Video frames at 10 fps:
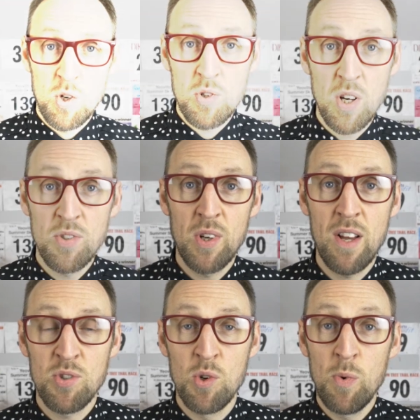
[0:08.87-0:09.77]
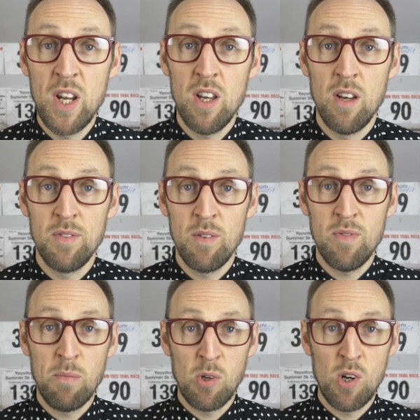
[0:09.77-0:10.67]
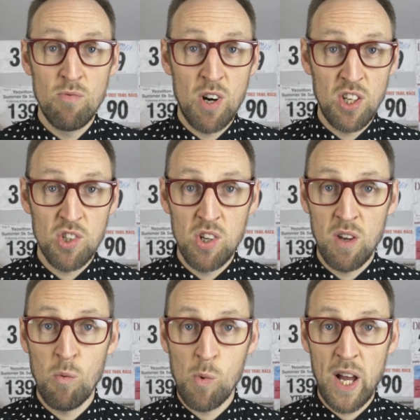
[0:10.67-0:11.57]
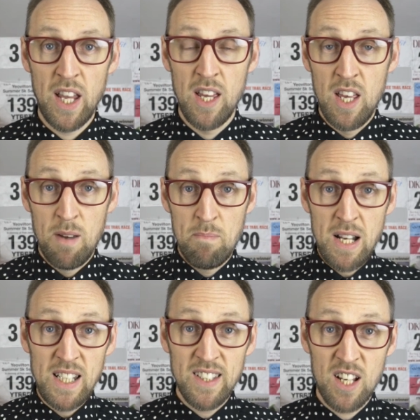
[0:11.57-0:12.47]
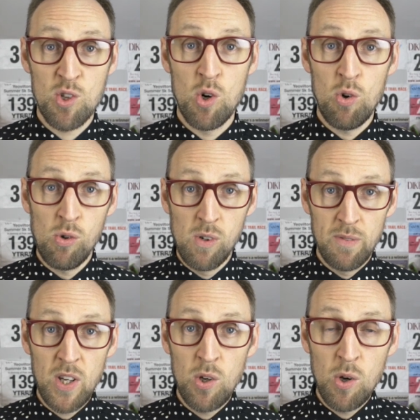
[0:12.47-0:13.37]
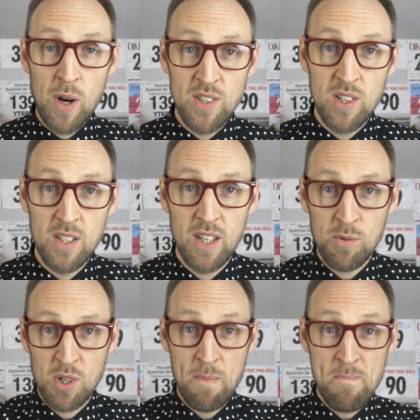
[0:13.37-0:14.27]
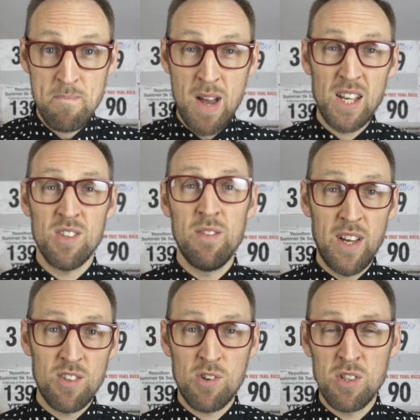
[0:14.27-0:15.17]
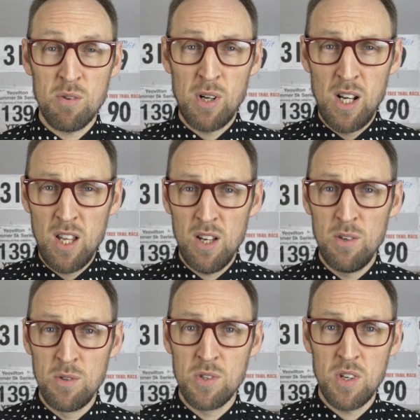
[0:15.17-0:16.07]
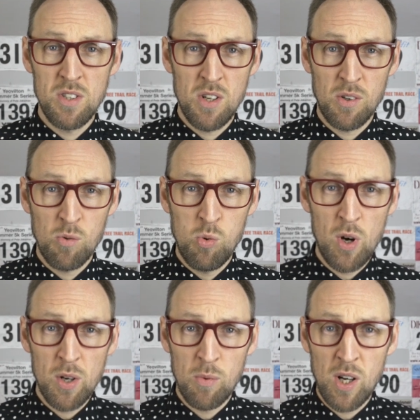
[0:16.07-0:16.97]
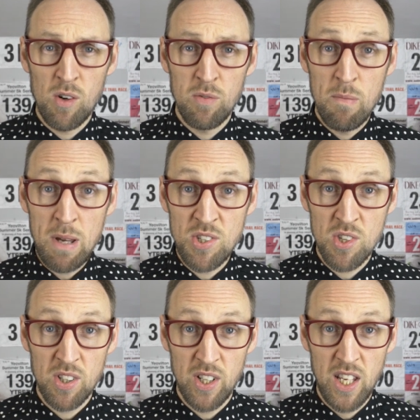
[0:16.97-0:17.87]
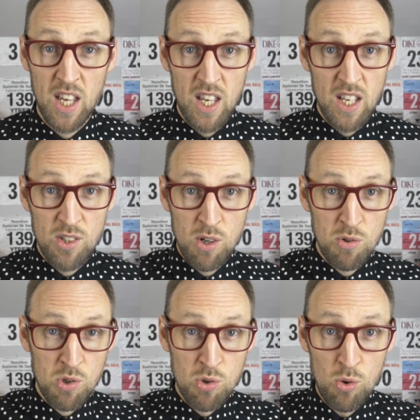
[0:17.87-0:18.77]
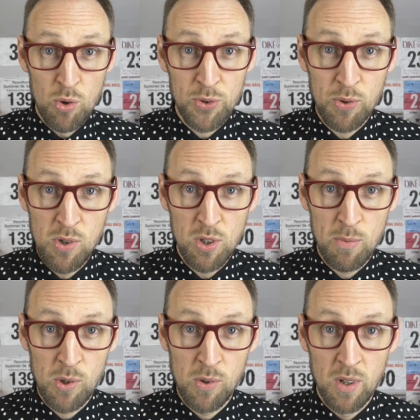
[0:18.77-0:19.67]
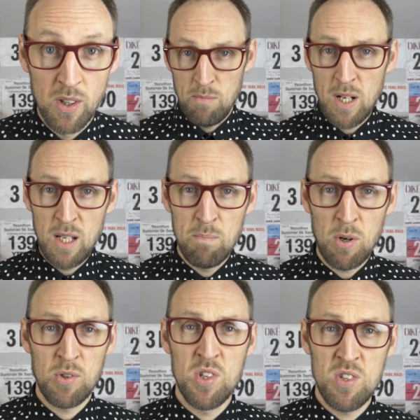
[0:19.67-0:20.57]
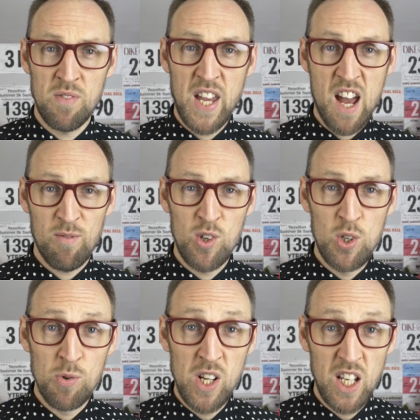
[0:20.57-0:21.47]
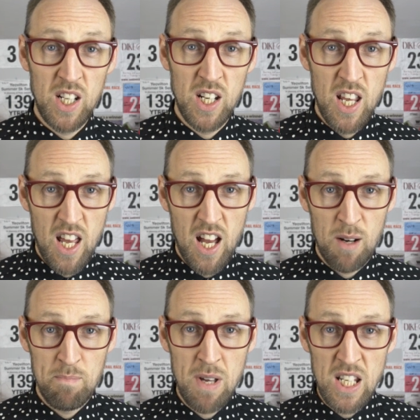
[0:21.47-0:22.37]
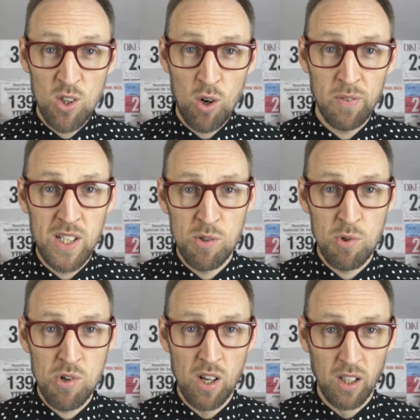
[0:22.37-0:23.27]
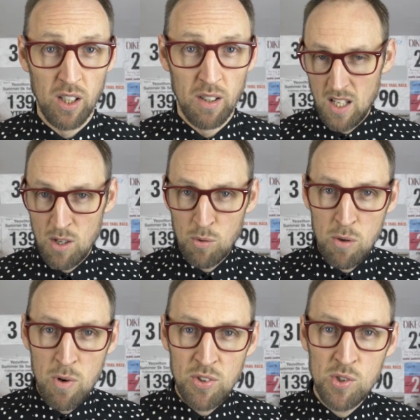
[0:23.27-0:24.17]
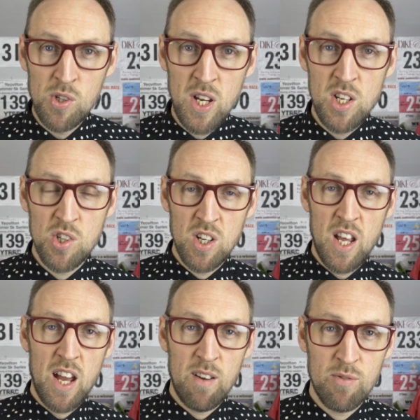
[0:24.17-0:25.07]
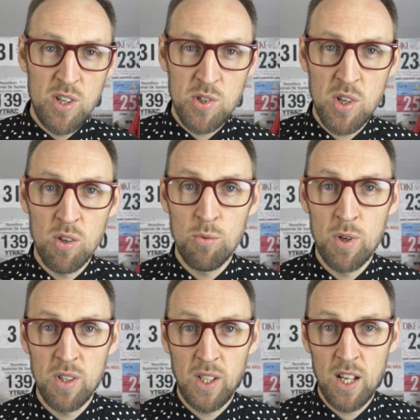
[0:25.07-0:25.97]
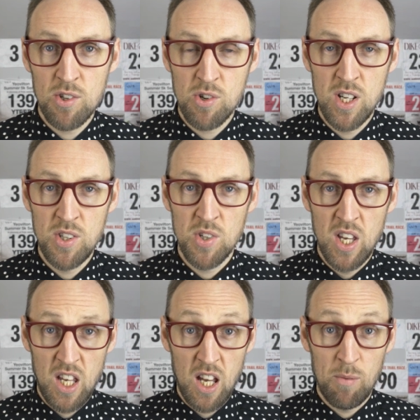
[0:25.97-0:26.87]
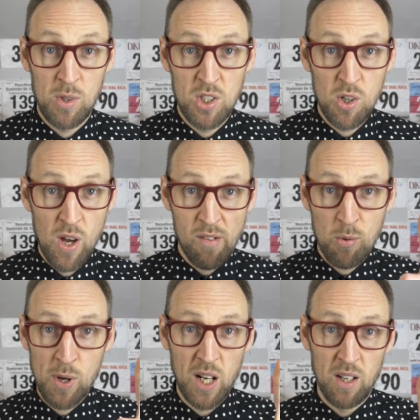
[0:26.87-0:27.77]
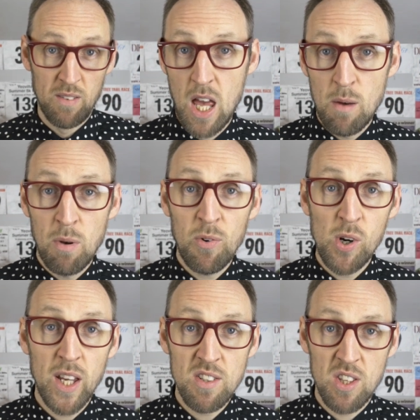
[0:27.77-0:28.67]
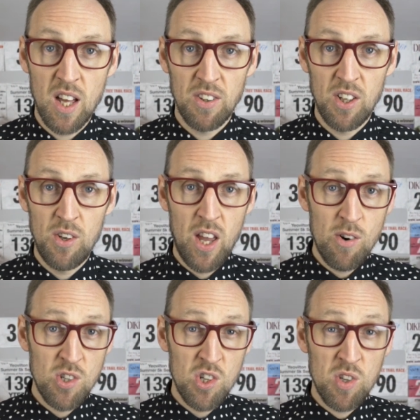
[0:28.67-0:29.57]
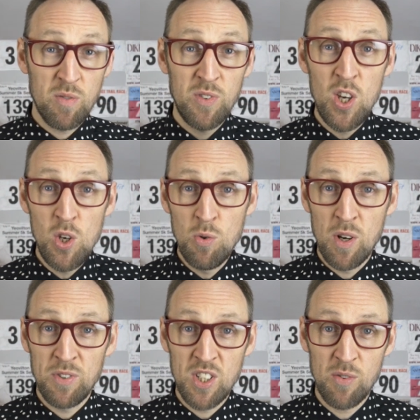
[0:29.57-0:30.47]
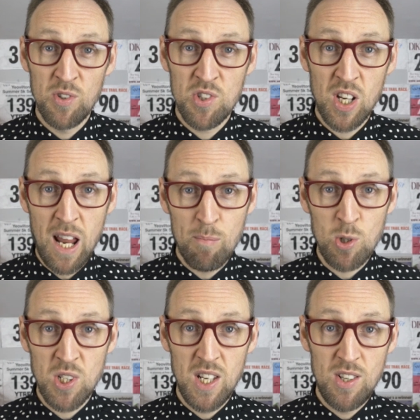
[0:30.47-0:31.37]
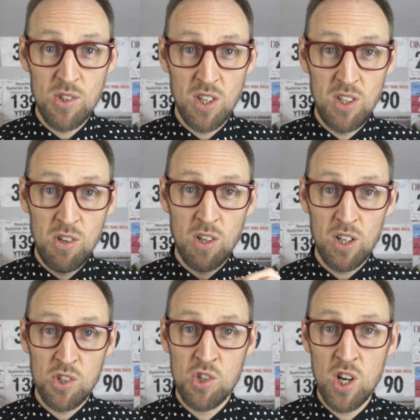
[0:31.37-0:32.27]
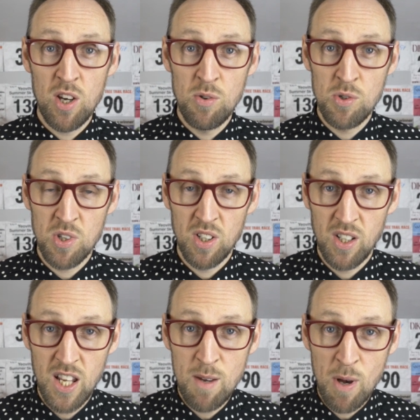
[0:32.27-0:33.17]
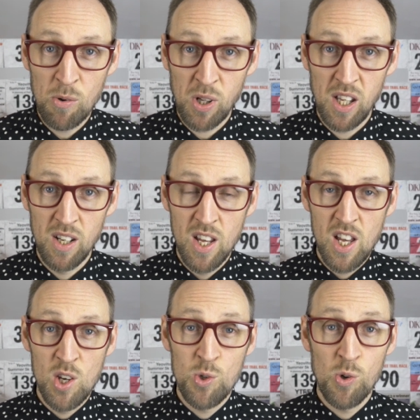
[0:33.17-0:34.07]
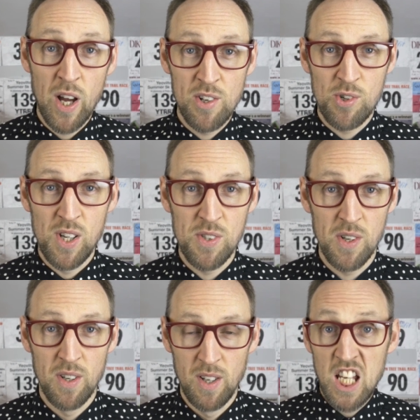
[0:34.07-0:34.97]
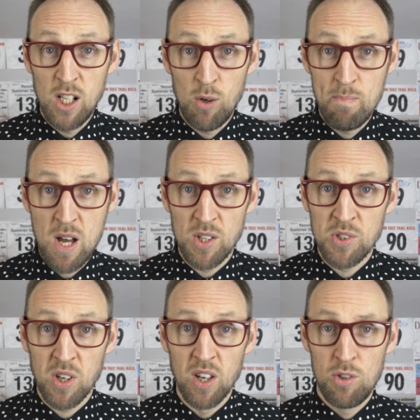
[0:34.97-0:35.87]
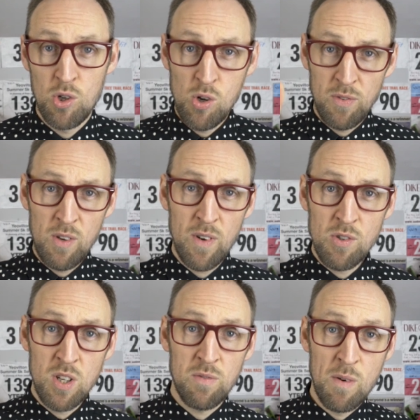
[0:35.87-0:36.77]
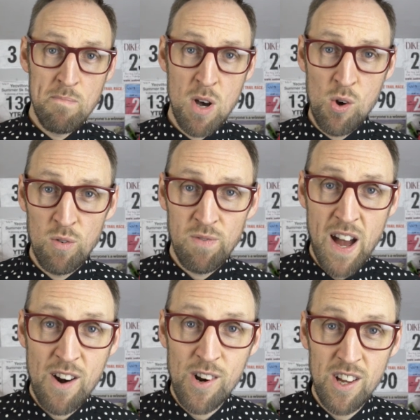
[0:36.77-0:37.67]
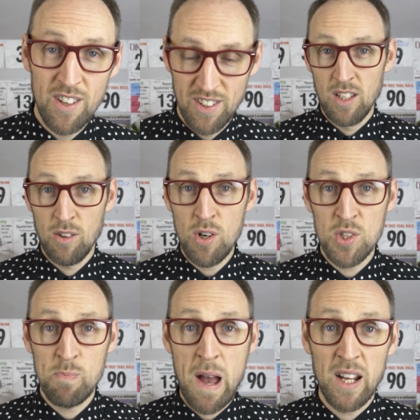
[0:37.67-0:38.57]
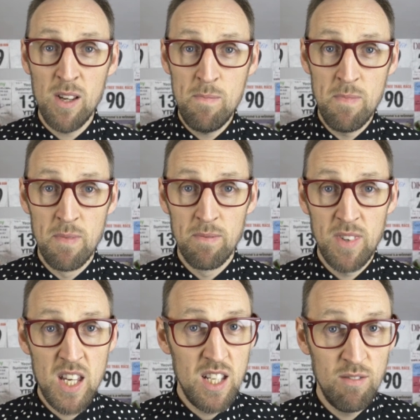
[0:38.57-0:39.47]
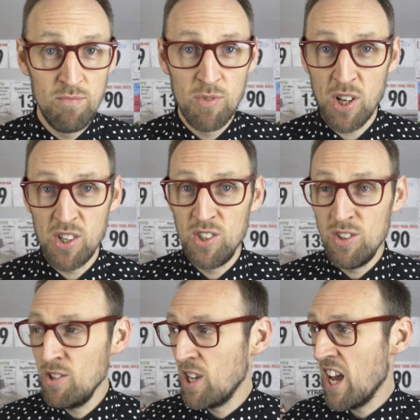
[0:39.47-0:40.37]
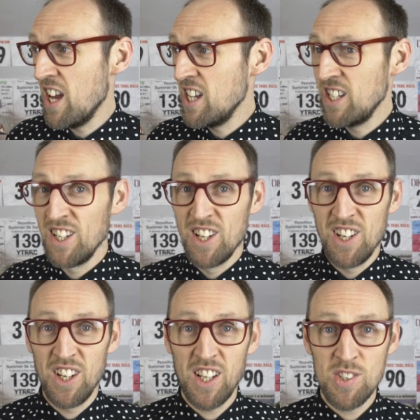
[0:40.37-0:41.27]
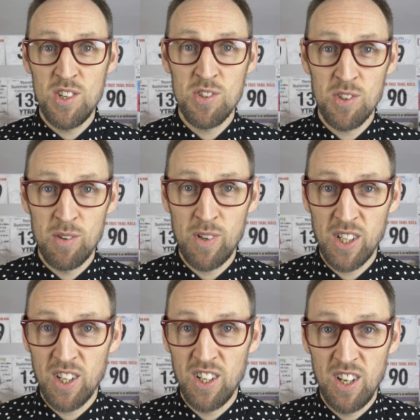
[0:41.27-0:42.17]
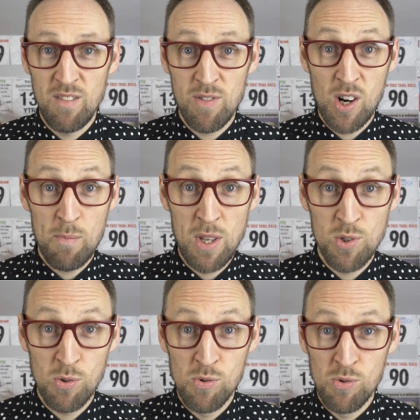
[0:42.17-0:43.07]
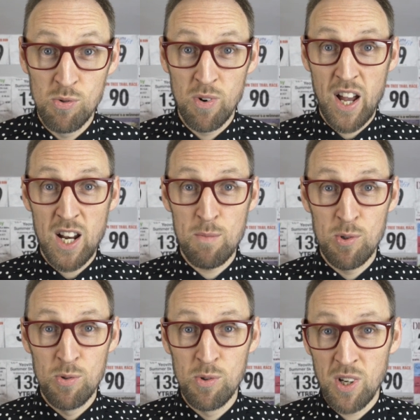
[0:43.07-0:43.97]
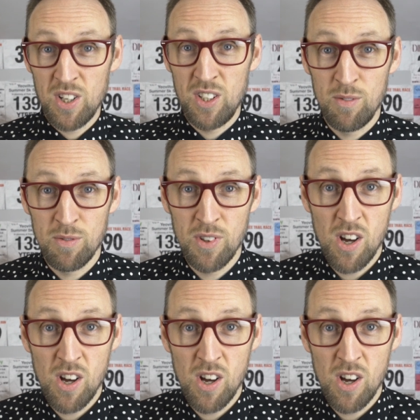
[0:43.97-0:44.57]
So it's time to announce the winner of the February running shoe giveaway. Many thanks to all of you who entered. There was a massive entries, there were loads. It took quite a while for Beast and I to sort through them all. Many boxes of cat food were eaten and many coffees were drunk. We read through each and every single one of the entries and we do have a winner. Before I get to that though, here are just a few of the different celebrities that you guys chose and emailed in as your entries. Elon Musk, two of you voted for Mo Farah. Chris Packham, the kind of UK, I guess he's sort of like a environmental animal kind of